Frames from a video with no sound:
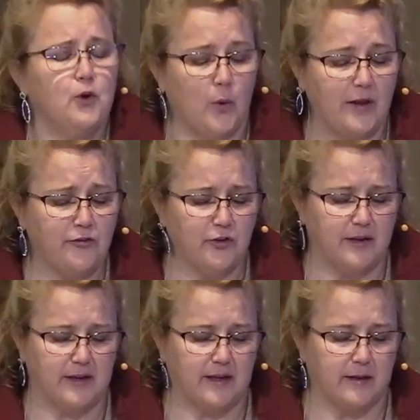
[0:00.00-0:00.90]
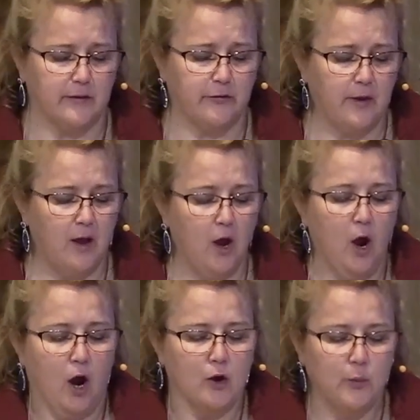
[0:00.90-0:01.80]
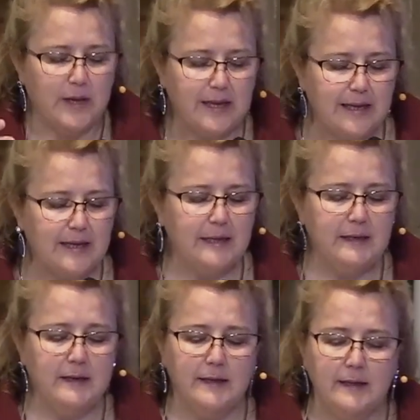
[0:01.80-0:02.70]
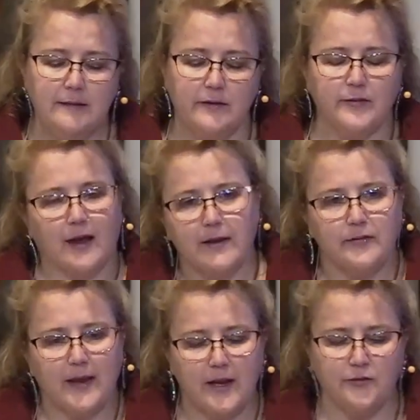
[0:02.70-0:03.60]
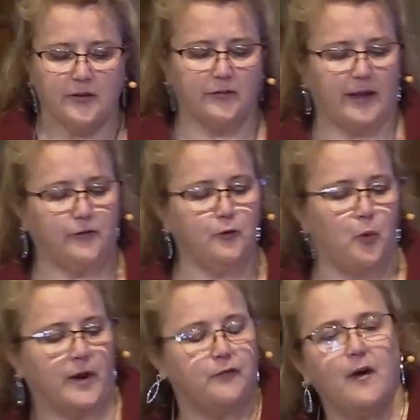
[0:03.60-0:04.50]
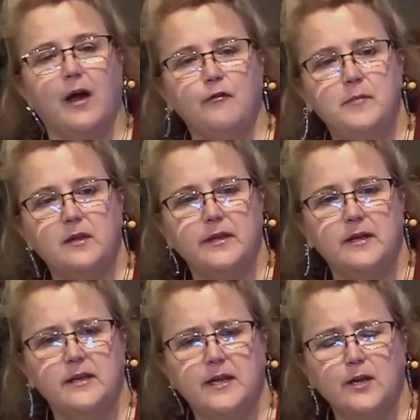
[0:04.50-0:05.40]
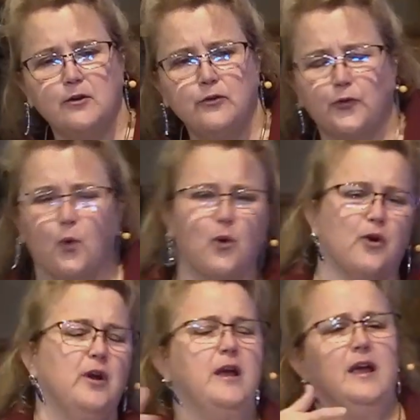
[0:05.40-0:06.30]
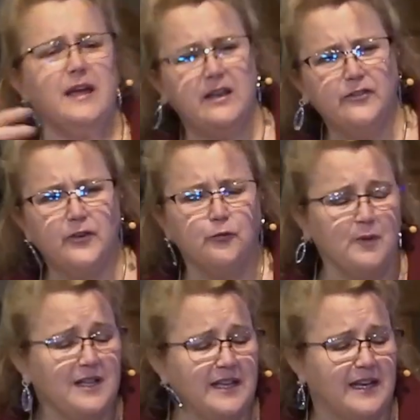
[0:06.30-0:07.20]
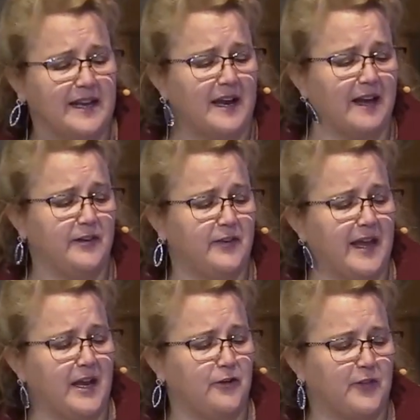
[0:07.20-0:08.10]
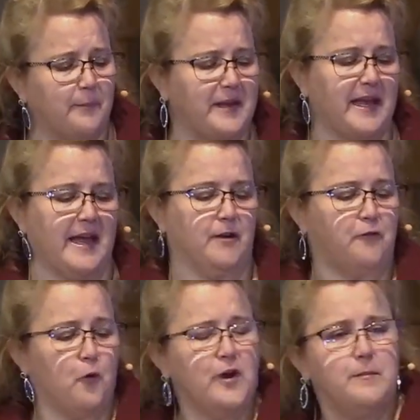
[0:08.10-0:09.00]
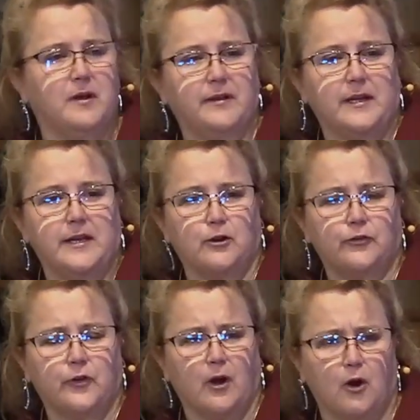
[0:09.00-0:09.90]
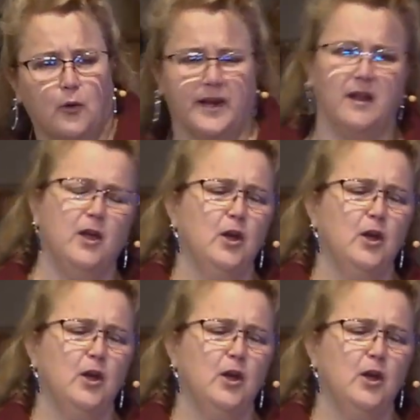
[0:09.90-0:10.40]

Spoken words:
question is, are we in this ice age that's like 2.5 million years, or is this really an ice age that began 40 million years ago? And